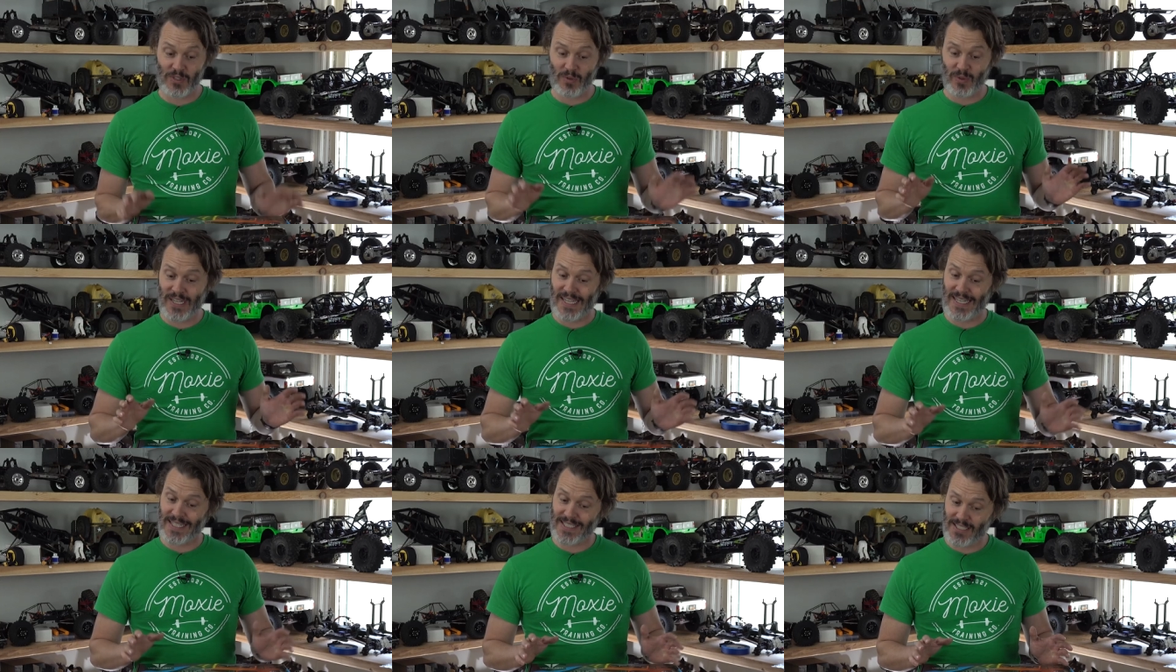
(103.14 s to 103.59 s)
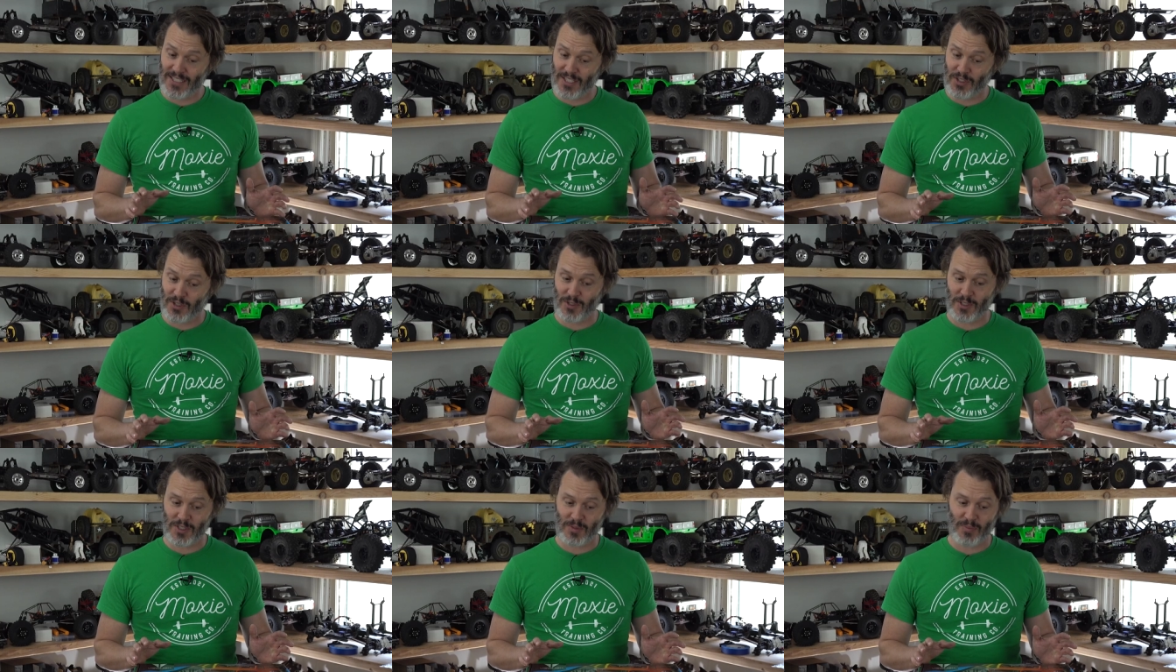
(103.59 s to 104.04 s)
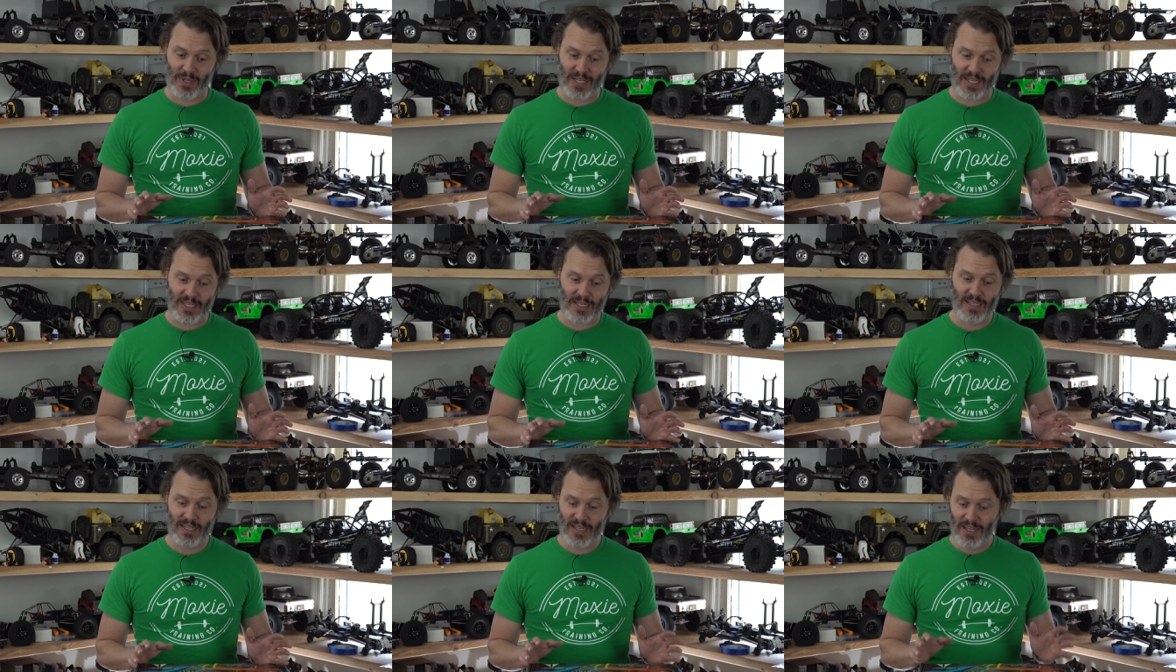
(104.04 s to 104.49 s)
this one isn't a two
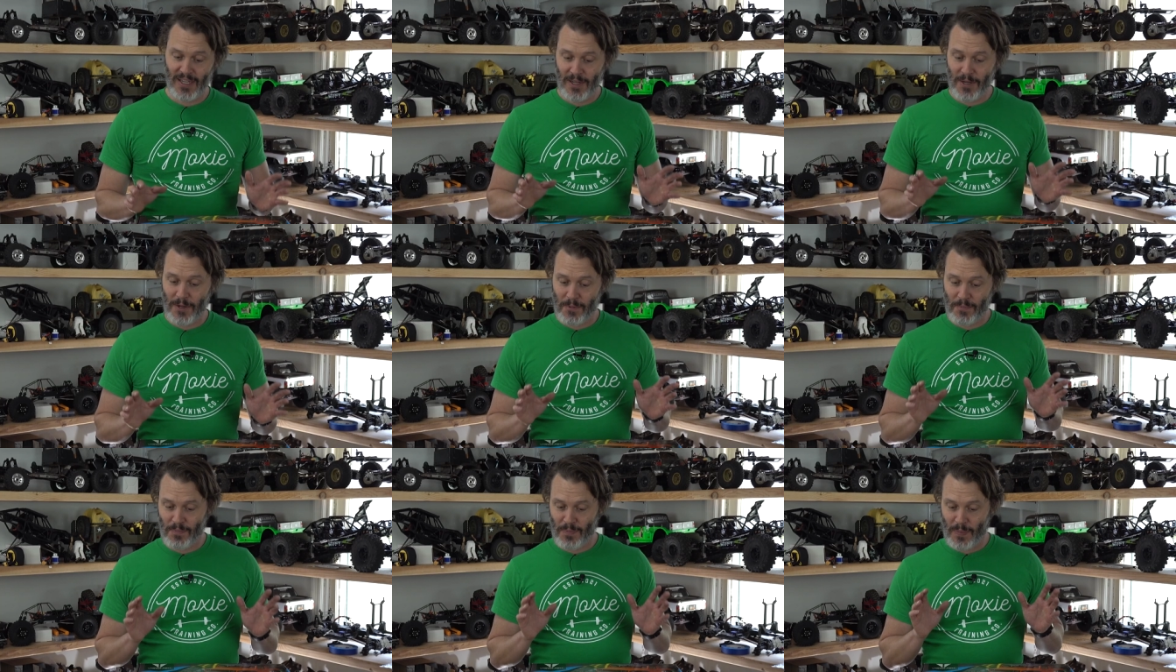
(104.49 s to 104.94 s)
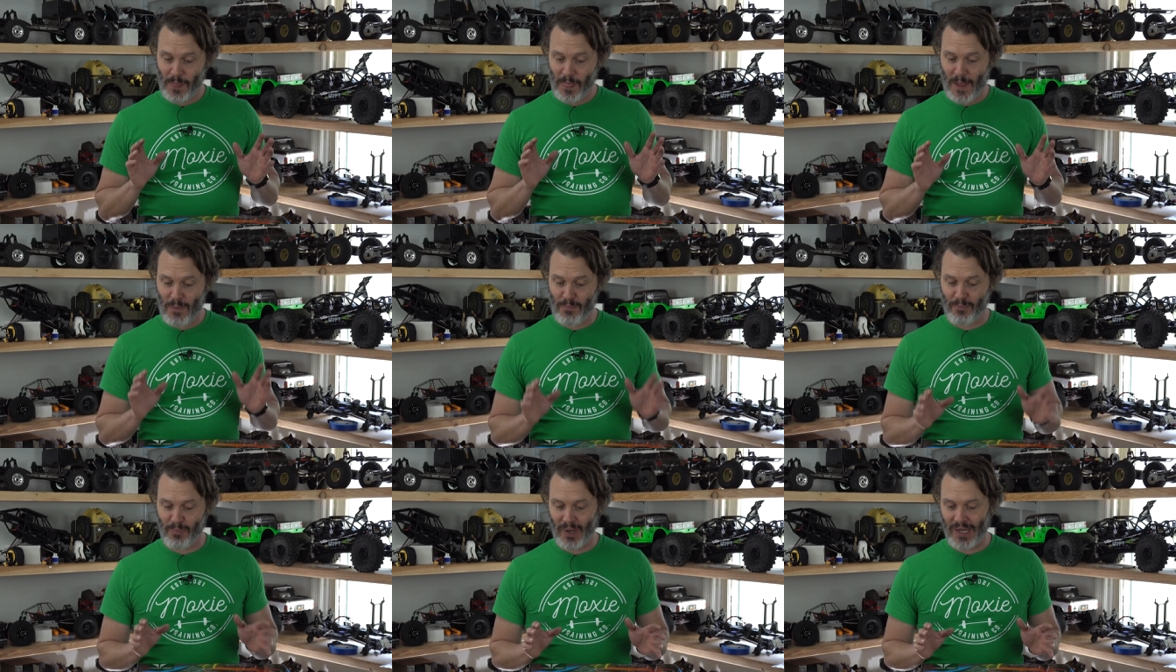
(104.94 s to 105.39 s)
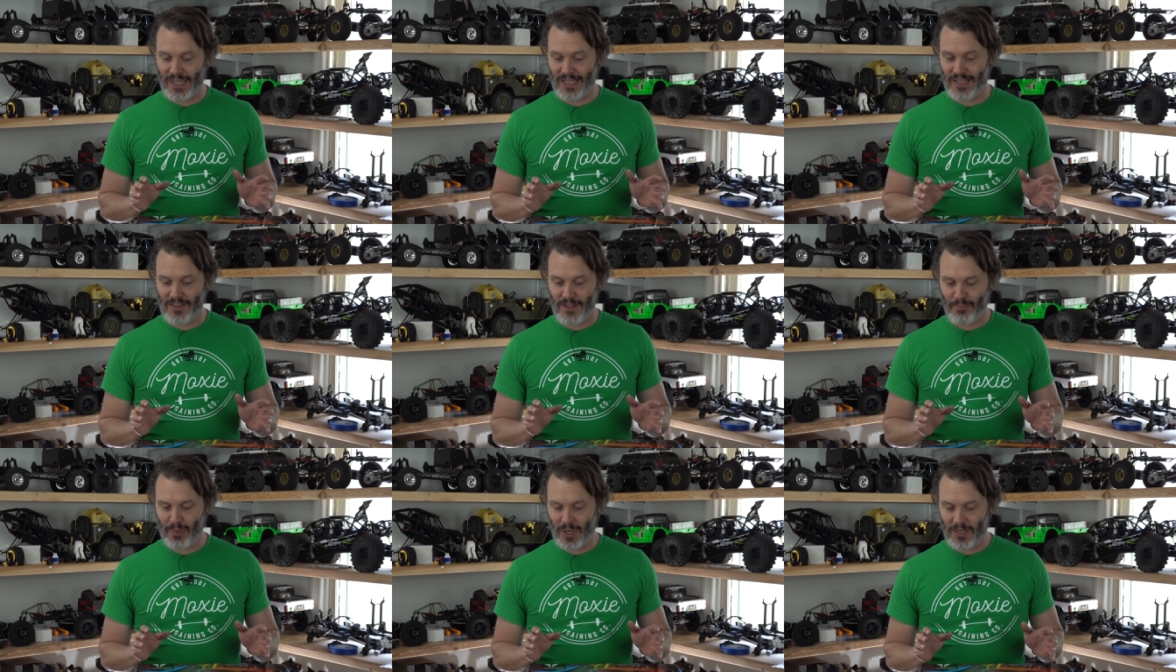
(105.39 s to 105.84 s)
speed,
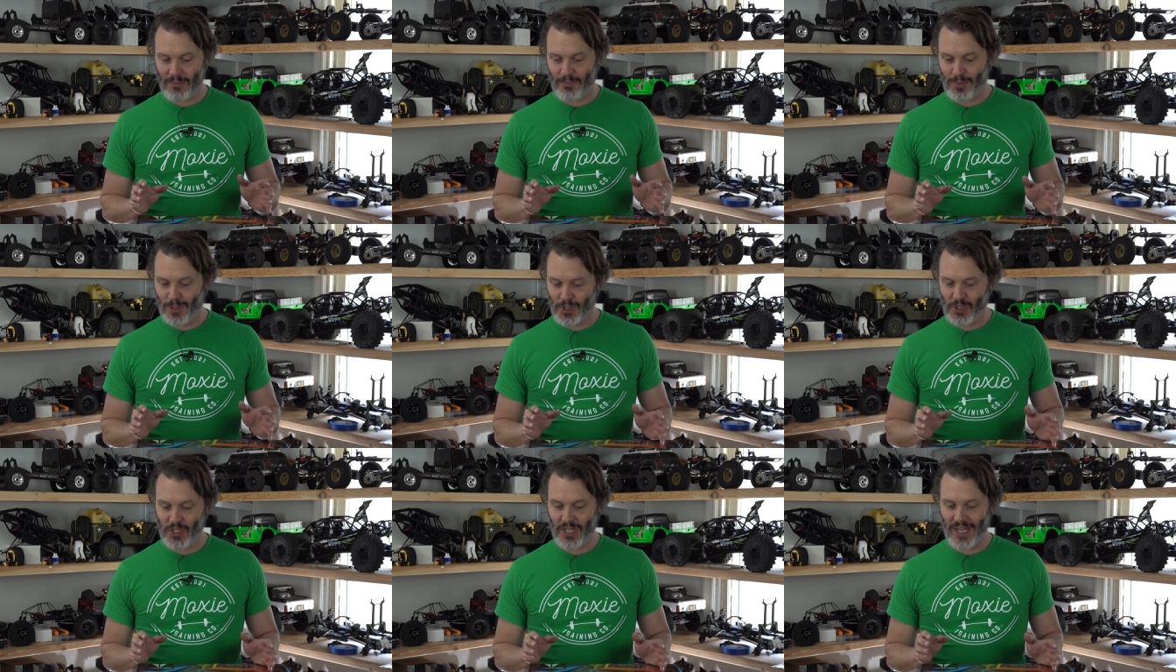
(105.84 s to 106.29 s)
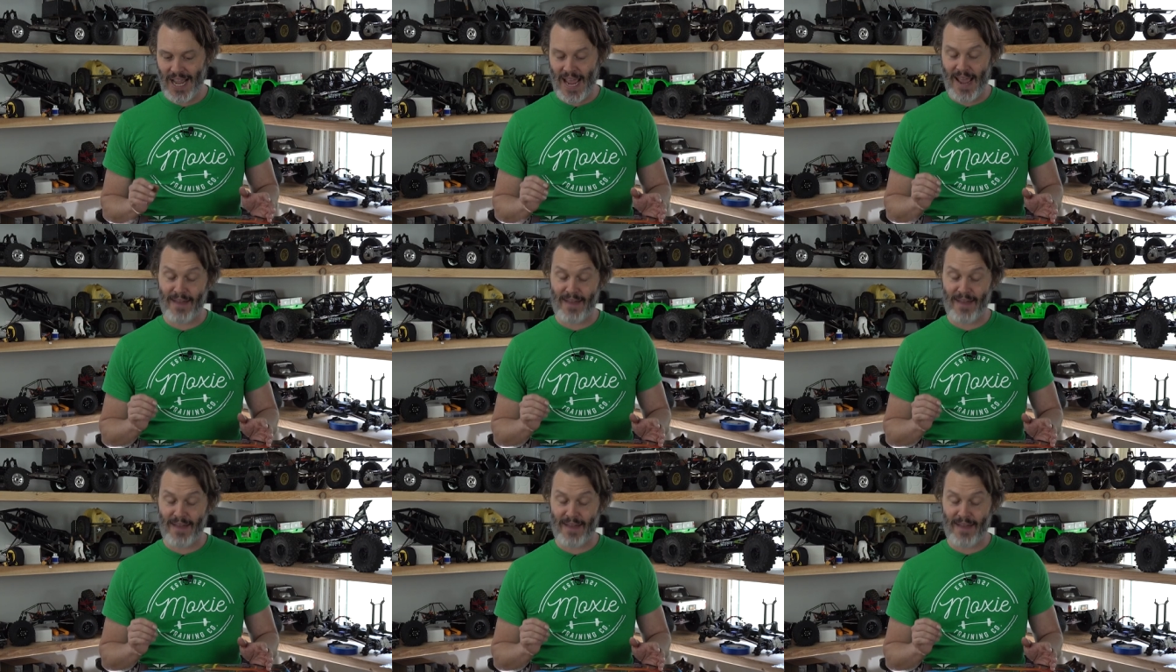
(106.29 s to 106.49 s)
but the button pushing,